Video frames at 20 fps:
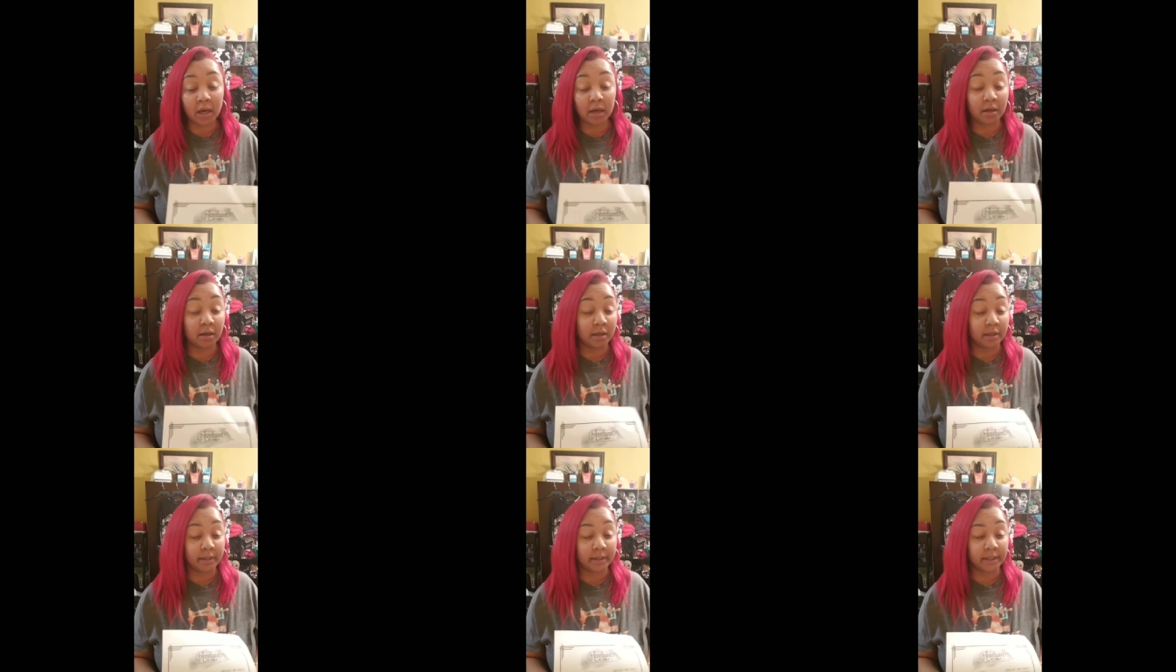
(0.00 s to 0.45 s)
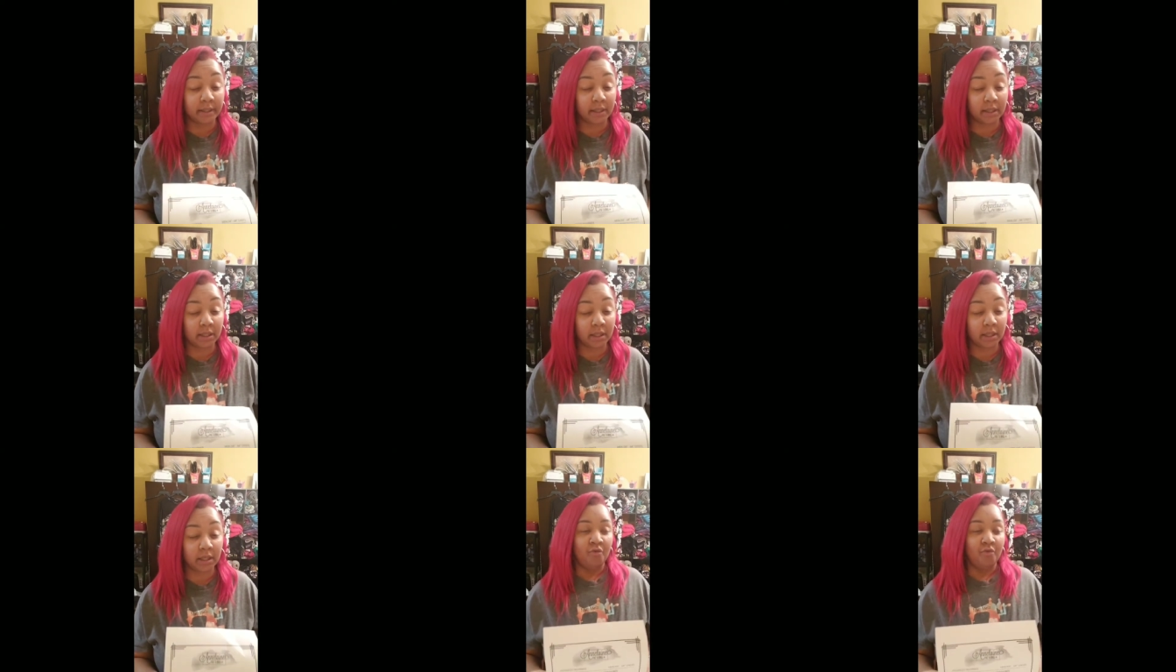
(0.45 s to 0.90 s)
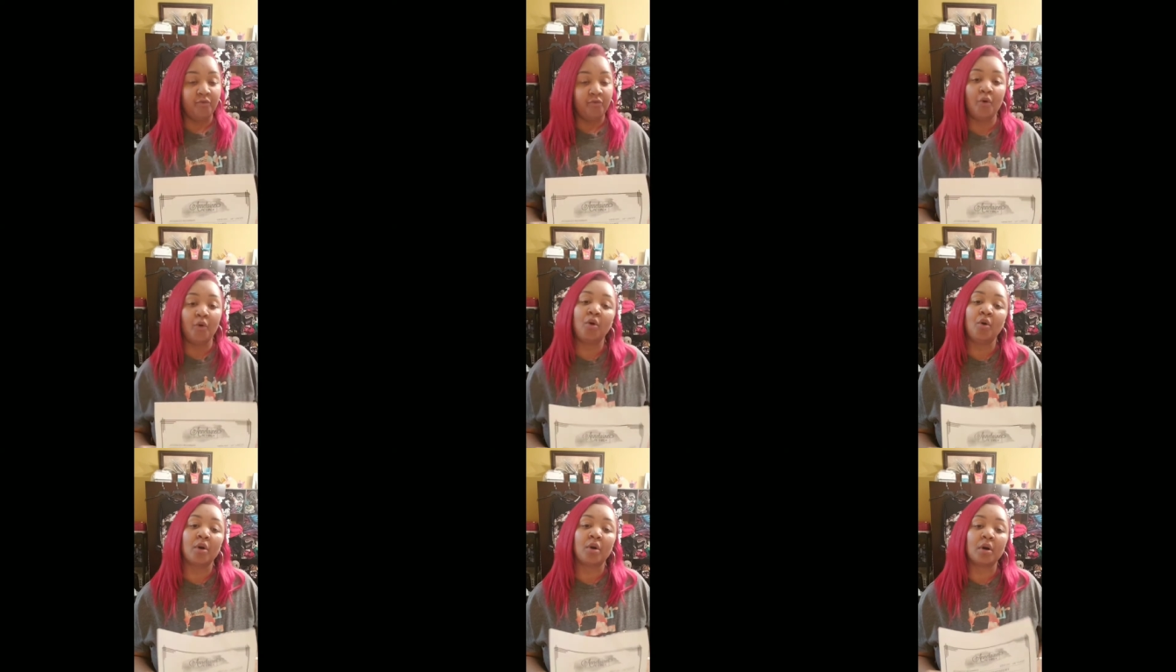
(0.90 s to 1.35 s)
hoodie
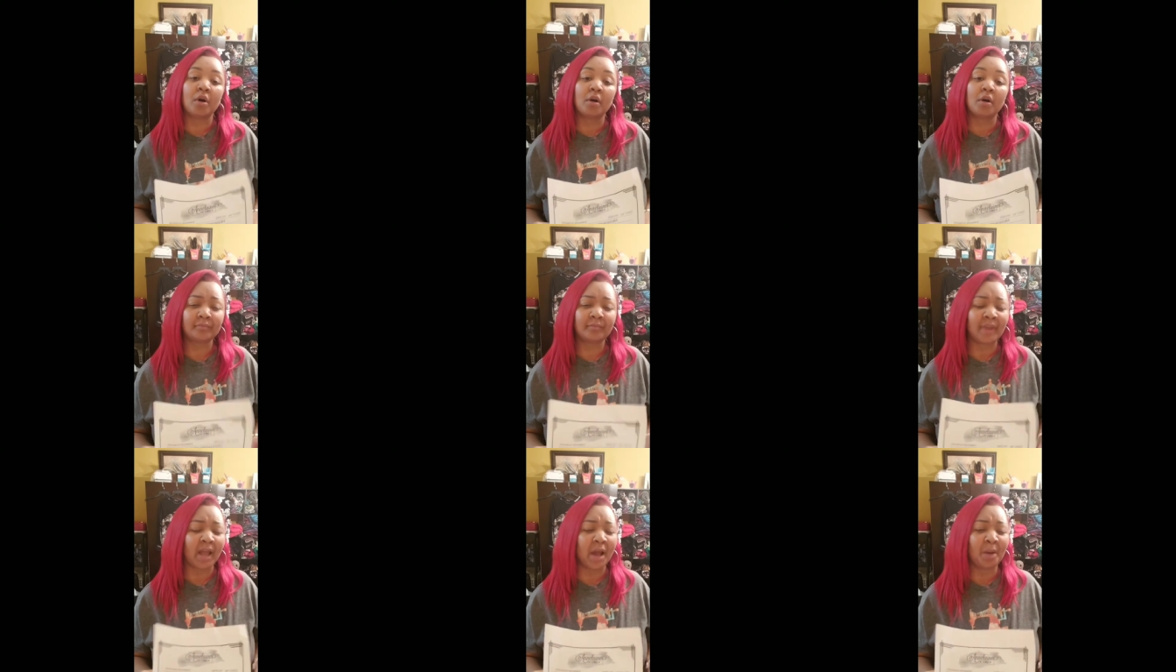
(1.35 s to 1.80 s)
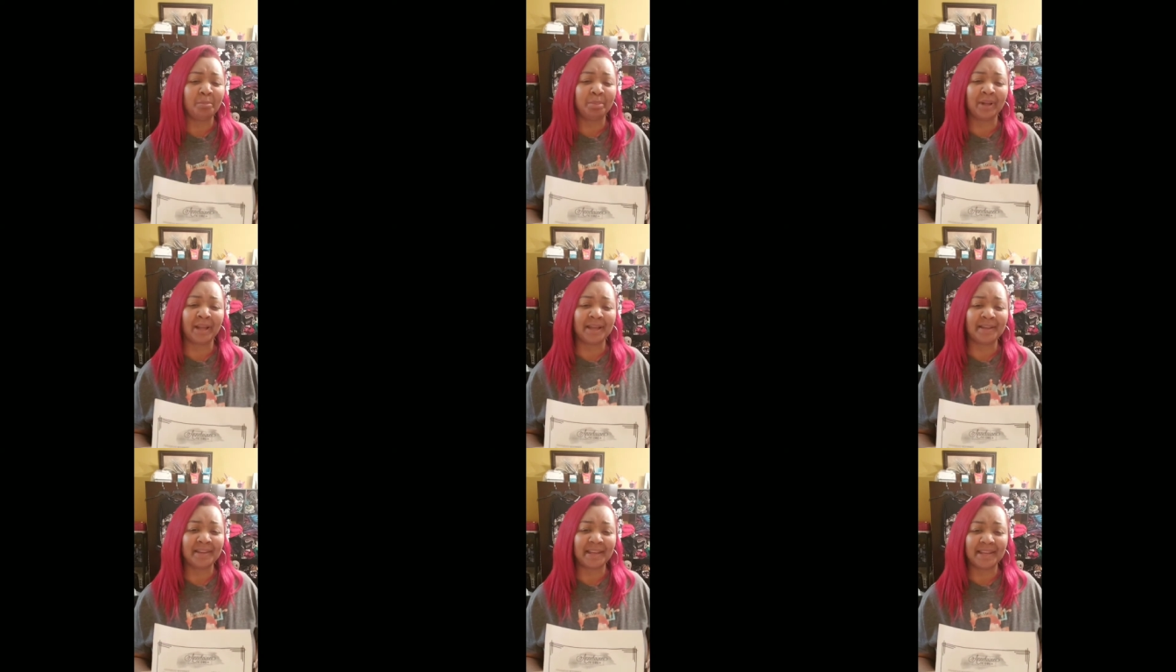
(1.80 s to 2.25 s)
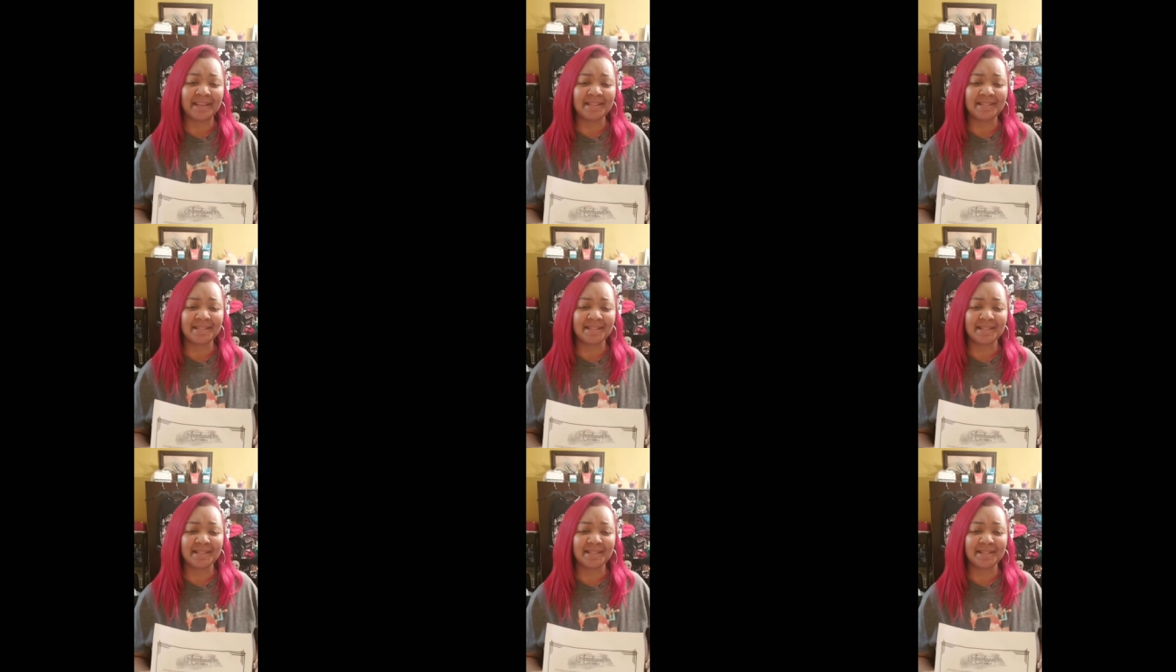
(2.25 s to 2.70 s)
for a play that
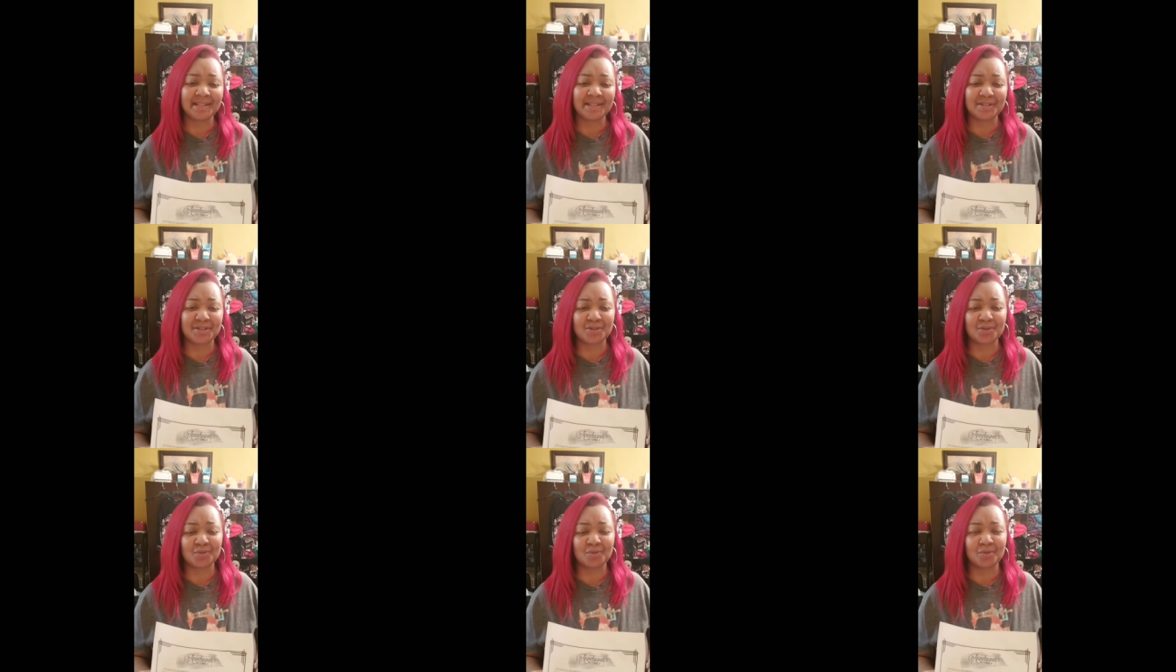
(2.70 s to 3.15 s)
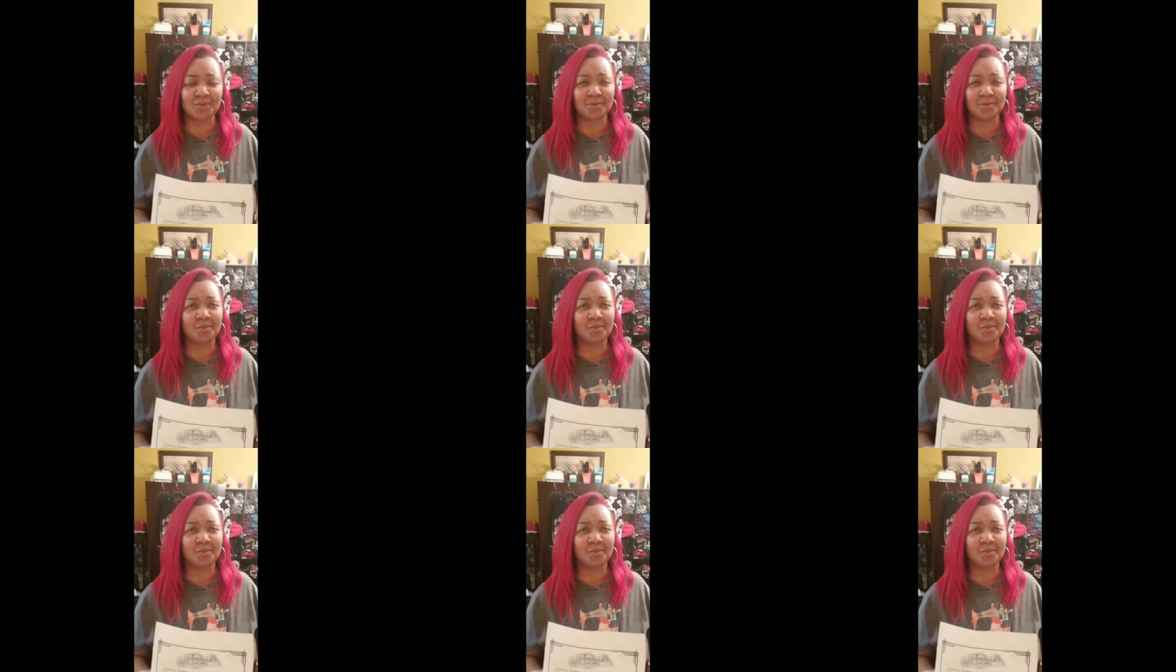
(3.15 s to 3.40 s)
he's in school.